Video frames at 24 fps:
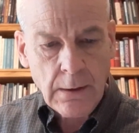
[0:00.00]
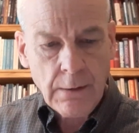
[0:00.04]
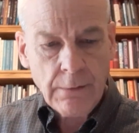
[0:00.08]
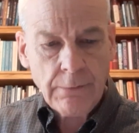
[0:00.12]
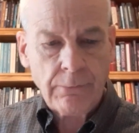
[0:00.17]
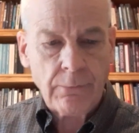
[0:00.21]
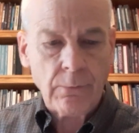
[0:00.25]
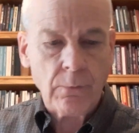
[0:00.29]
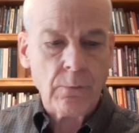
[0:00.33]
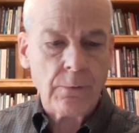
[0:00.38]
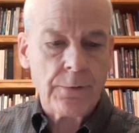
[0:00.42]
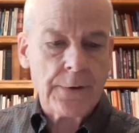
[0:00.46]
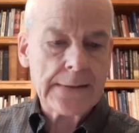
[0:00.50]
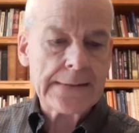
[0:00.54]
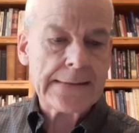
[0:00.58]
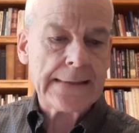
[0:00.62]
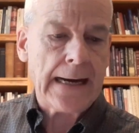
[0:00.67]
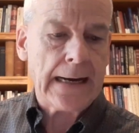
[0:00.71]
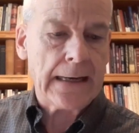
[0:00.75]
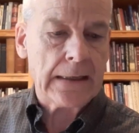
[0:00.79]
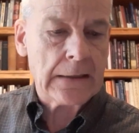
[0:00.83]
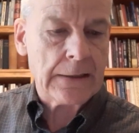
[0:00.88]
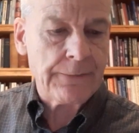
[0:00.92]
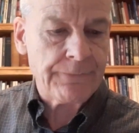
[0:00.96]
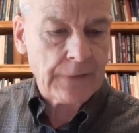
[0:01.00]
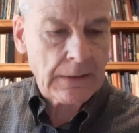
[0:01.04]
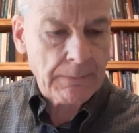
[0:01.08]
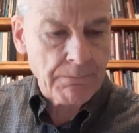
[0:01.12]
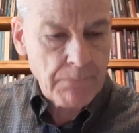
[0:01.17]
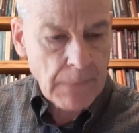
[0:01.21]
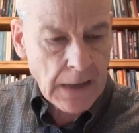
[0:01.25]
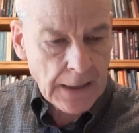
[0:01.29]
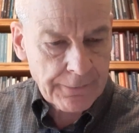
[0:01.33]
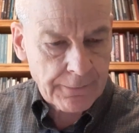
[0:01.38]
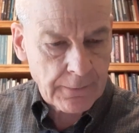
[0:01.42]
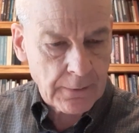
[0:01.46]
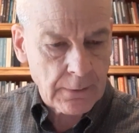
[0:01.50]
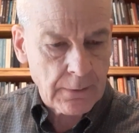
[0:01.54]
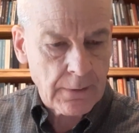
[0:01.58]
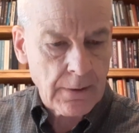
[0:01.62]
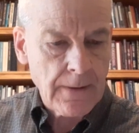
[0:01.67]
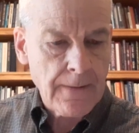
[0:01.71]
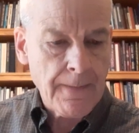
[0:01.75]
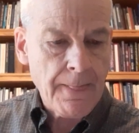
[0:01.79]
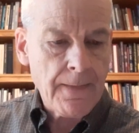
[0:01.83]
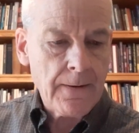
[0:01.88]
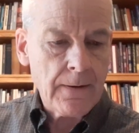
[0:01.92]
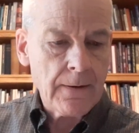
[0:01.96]
through the scientific method,
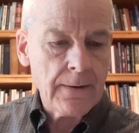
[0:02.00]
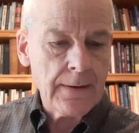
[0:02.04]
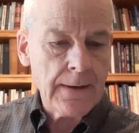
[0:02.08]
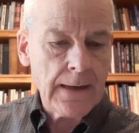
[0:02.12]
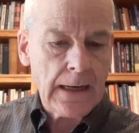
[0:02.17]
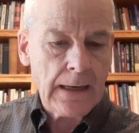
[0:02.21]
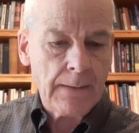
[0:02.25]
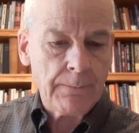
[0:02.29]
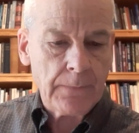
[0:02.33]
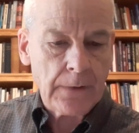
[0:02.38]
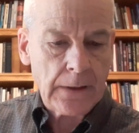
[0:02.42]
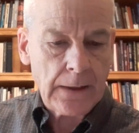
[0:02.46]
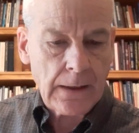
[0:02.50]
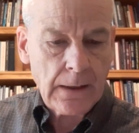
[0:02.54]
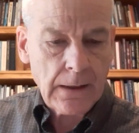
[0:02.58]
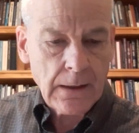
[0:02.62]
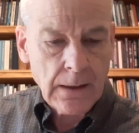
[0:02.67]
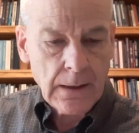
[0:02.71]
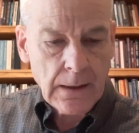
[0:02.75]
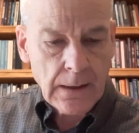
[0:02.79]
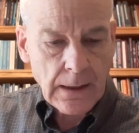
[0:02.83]
namely